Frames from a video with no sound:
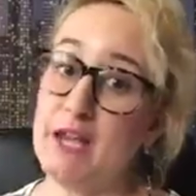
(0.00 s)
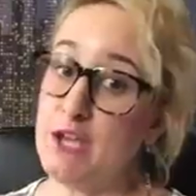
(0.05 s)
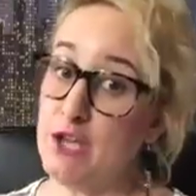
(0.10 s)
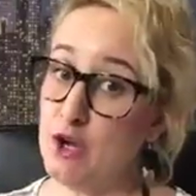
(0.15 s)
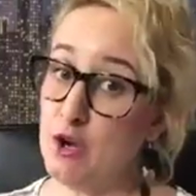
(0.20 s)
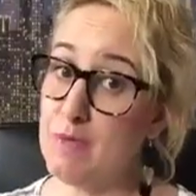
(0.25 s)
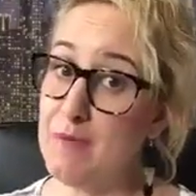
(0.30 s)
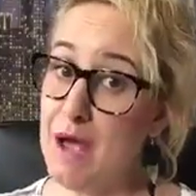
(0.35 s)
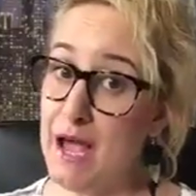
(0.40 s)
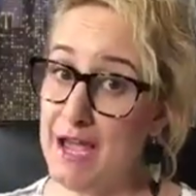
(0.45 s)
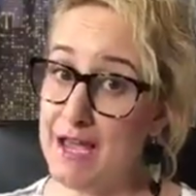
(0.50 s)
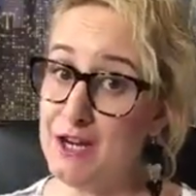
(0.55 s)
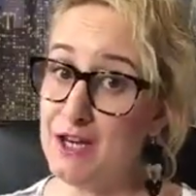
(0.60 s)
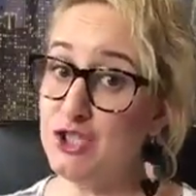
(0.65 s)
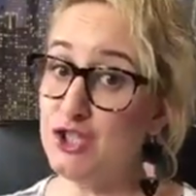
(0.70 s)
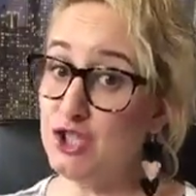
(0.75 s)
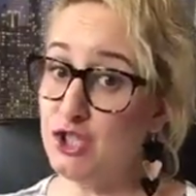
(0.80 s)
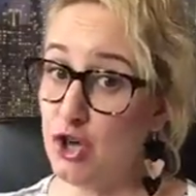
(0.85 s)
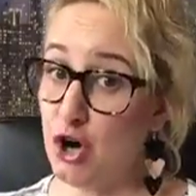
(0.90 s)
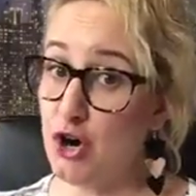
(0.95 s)
like you're buying a
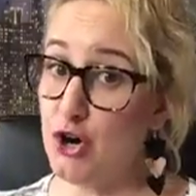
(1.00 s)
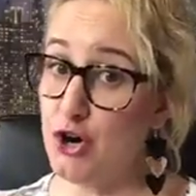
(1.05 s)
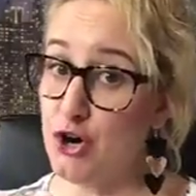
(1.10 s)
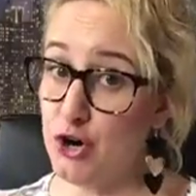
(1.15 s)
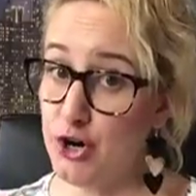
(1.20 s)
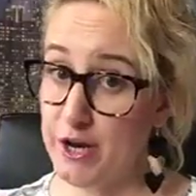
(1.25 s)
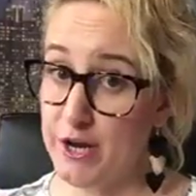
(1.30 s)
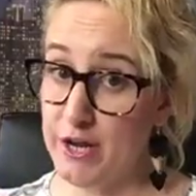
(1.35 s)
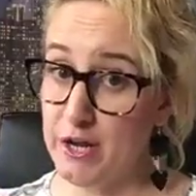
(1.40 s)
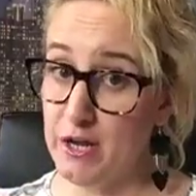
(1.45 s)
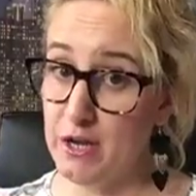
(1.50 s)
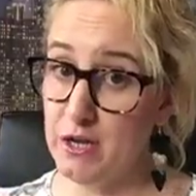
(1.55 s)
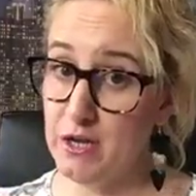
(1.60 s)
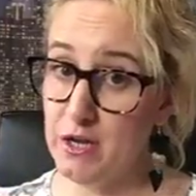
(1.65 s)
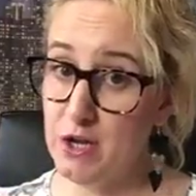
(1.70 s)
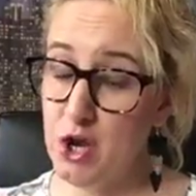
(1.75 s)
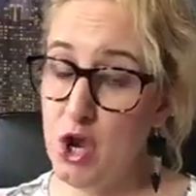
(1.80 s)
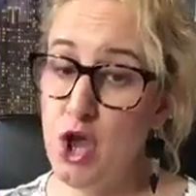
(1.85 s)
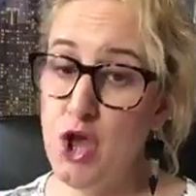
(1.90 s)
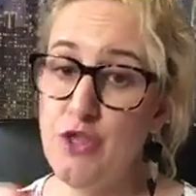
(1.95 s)
starter kit,
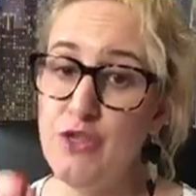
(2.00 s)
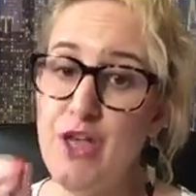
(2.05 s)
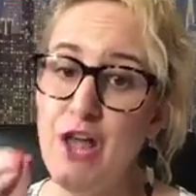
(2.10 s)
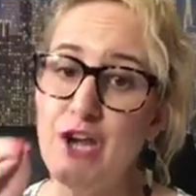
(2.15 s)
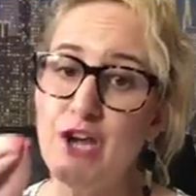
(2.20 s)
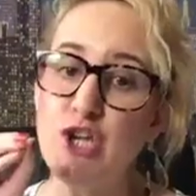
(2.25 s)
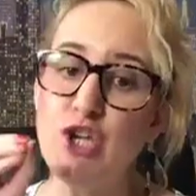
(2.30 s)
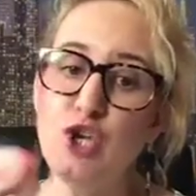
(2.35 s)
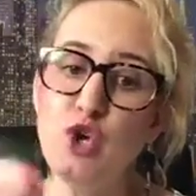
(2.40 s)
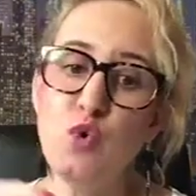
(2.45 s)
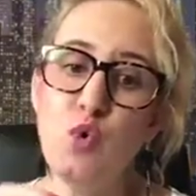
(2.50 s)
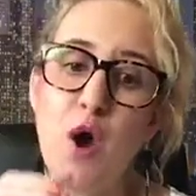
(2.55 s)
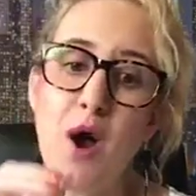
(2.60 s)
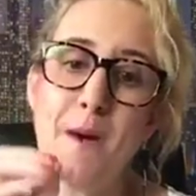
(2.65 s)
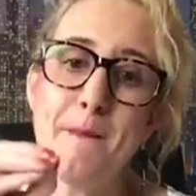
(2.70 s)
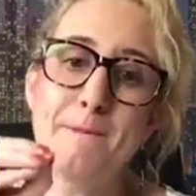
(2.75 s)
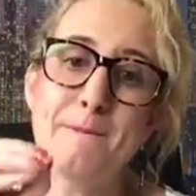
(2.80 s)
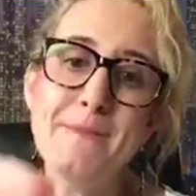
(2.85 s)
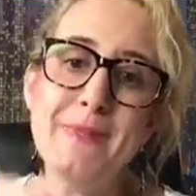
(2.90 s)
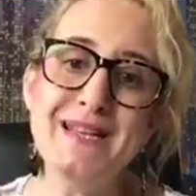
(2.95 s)
then you
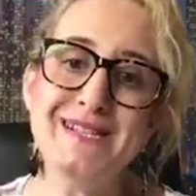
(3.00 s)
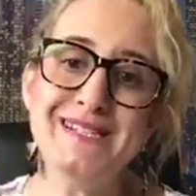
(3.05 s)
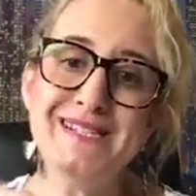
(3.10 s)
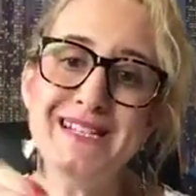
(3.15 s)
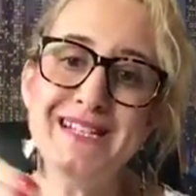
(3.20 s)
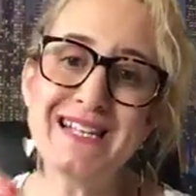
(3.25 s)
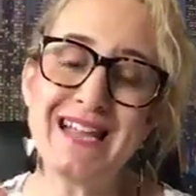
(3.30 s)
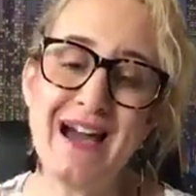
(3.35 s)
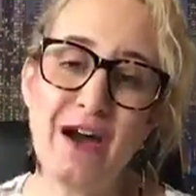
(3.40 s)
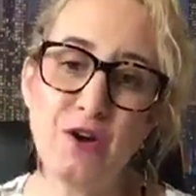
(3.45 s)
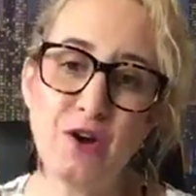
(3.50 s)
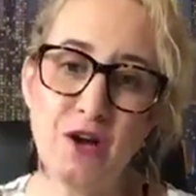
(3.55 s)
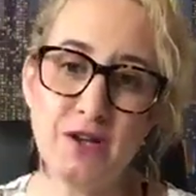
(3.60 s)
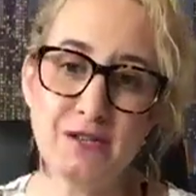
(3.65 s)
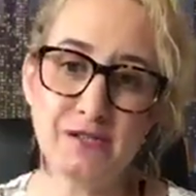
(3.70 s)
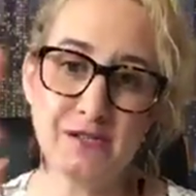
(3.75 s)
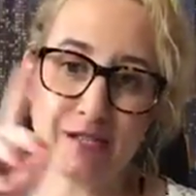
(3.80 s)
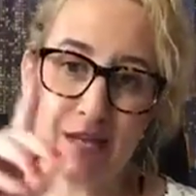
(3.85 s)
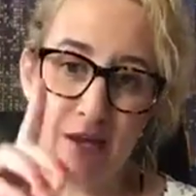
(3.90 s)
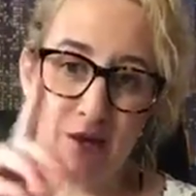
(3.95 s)
are missing out
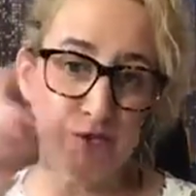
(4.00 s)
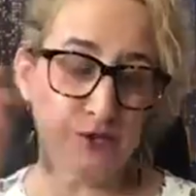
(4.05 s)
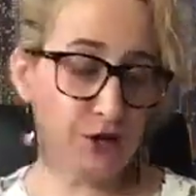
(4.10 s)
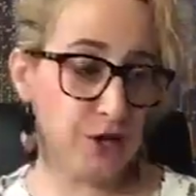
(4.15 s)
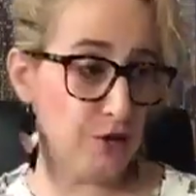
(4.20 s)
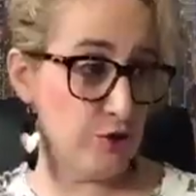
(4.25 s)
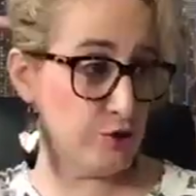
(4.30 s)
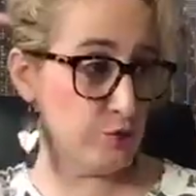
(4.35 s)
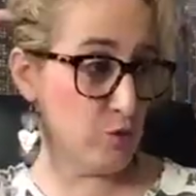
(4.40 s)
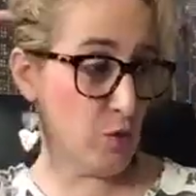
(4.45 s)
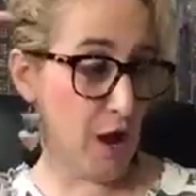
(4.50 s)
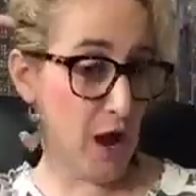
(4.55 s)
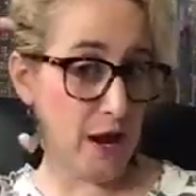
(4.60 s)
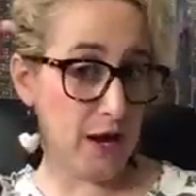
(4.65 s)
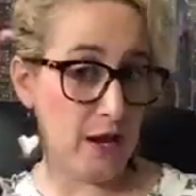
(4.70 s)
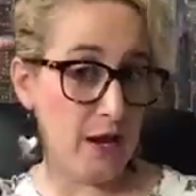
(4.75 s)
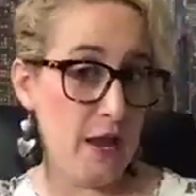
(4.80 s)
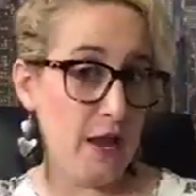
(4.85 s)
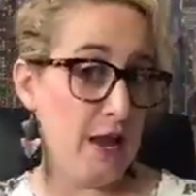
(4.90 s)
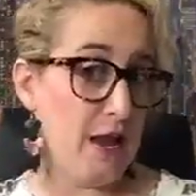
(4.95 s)
on sales. Here's
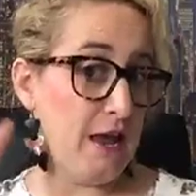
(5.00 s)
why.